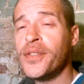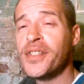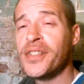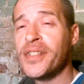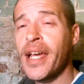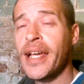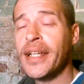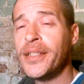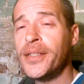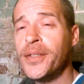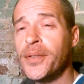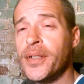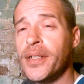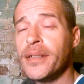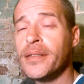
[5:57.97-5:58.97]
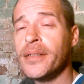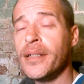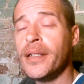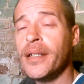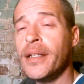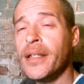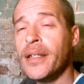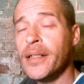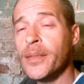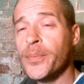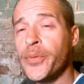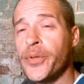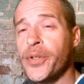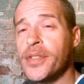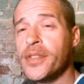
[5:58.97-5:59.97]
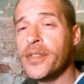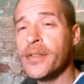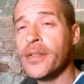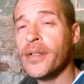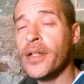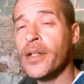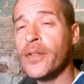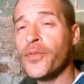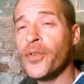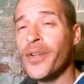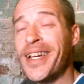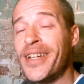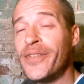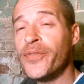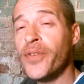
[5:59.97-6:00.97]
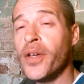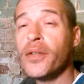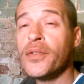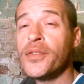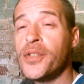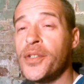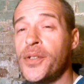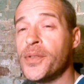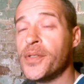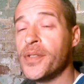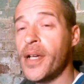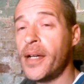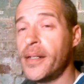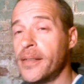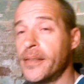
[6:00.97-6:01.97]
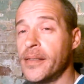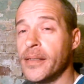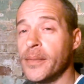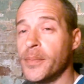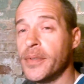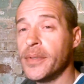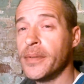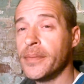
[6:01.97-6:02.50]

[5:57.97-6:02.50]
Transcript: psych unit in the prison for a failed suicide attempt.